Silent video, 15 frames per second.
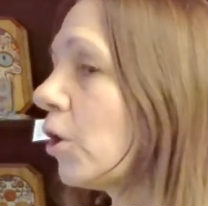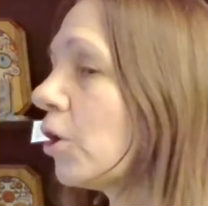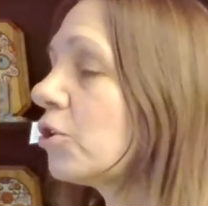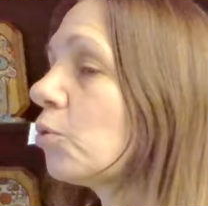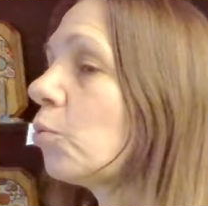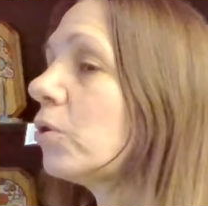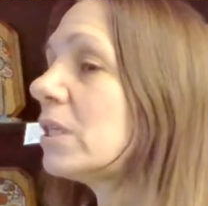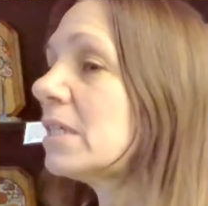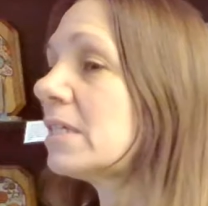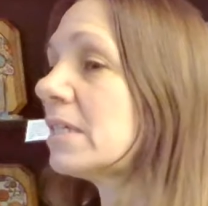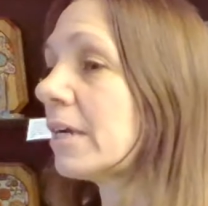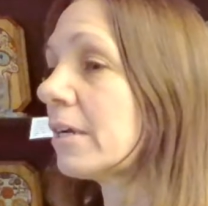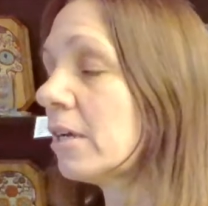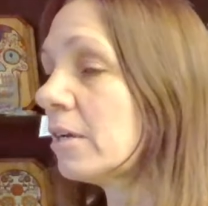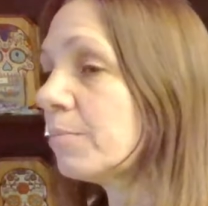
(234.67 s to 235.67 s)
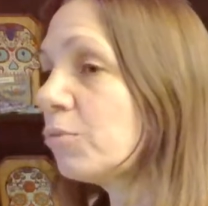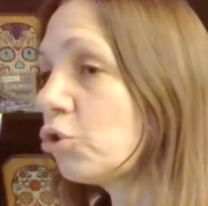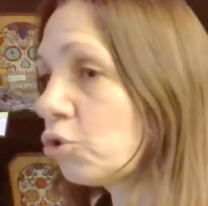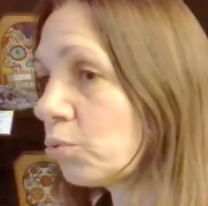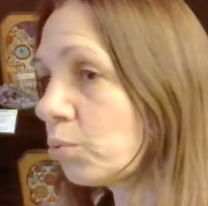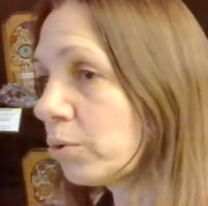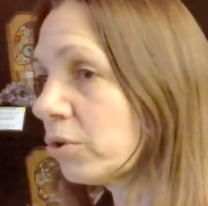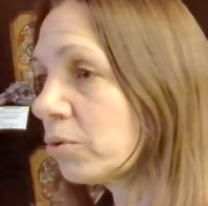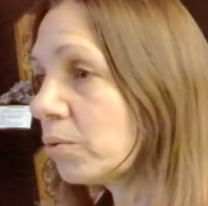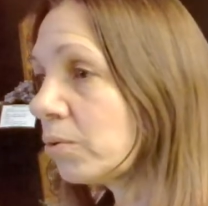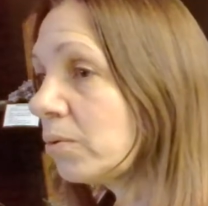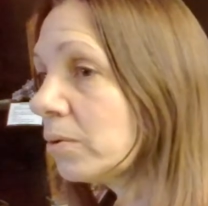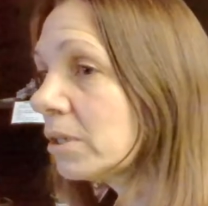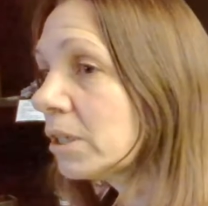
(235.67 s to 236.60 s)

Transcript: are the ones that come through